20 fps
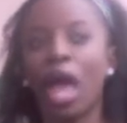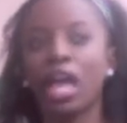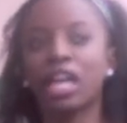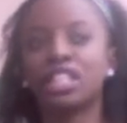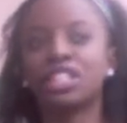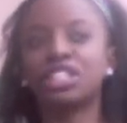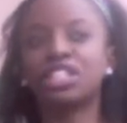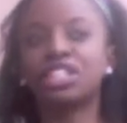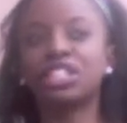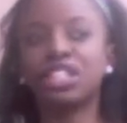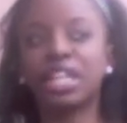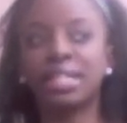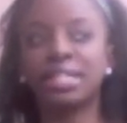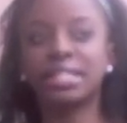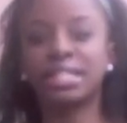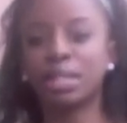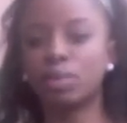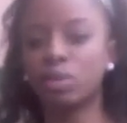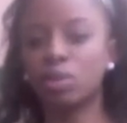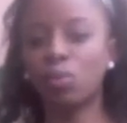She just
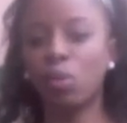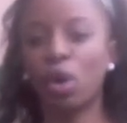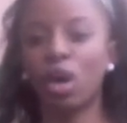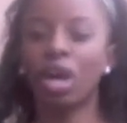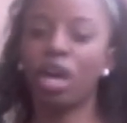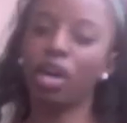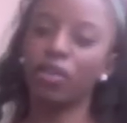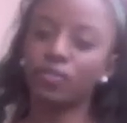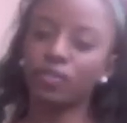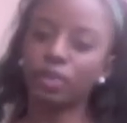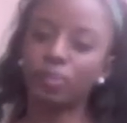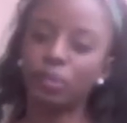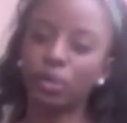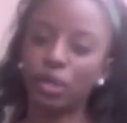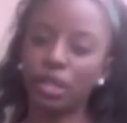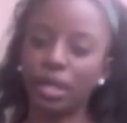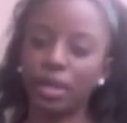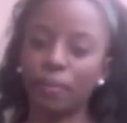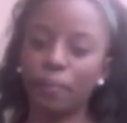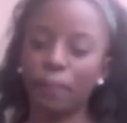seems more
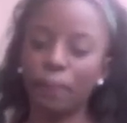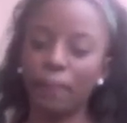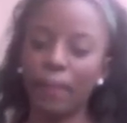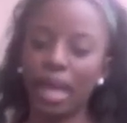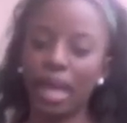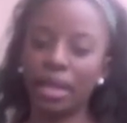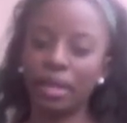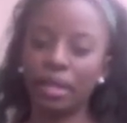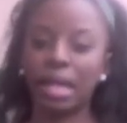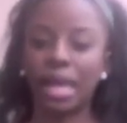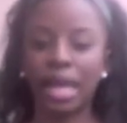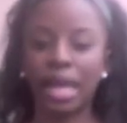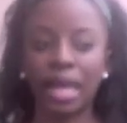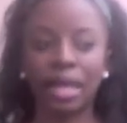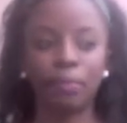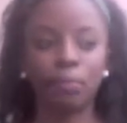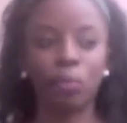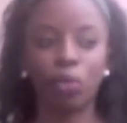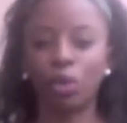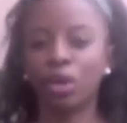comfortable and
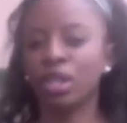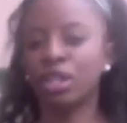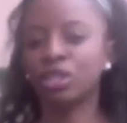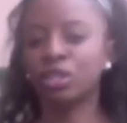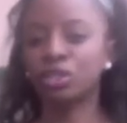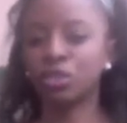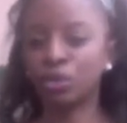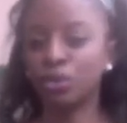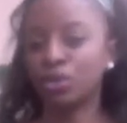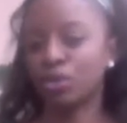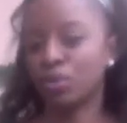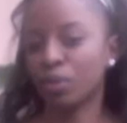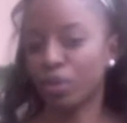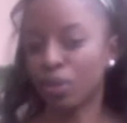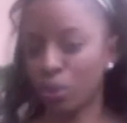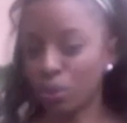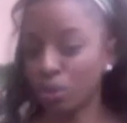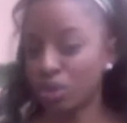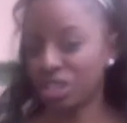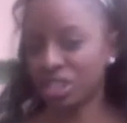more in tune with
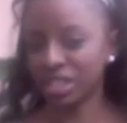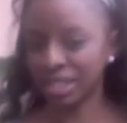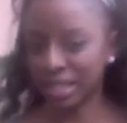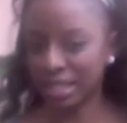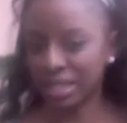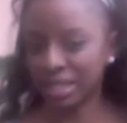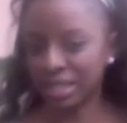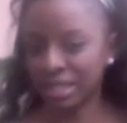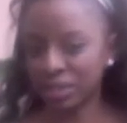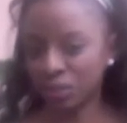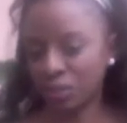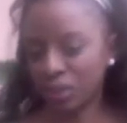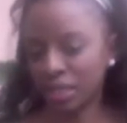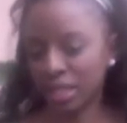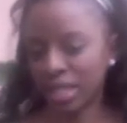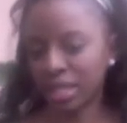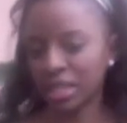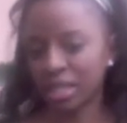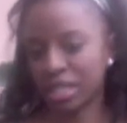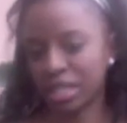who she is, which
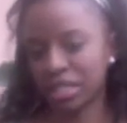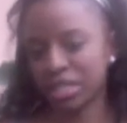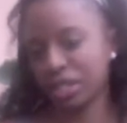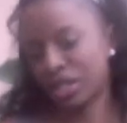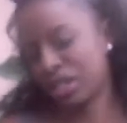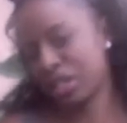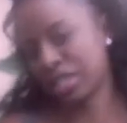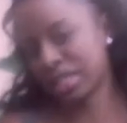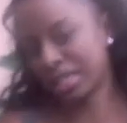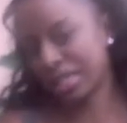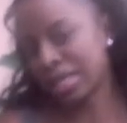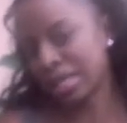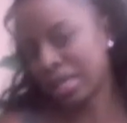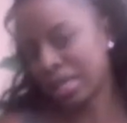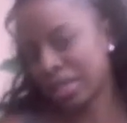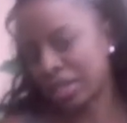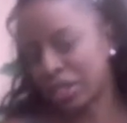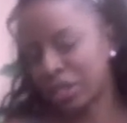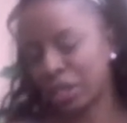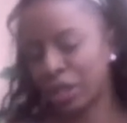I think is a good
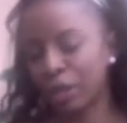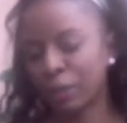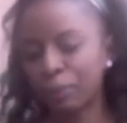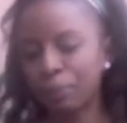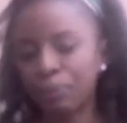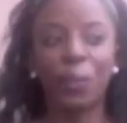thing, you know?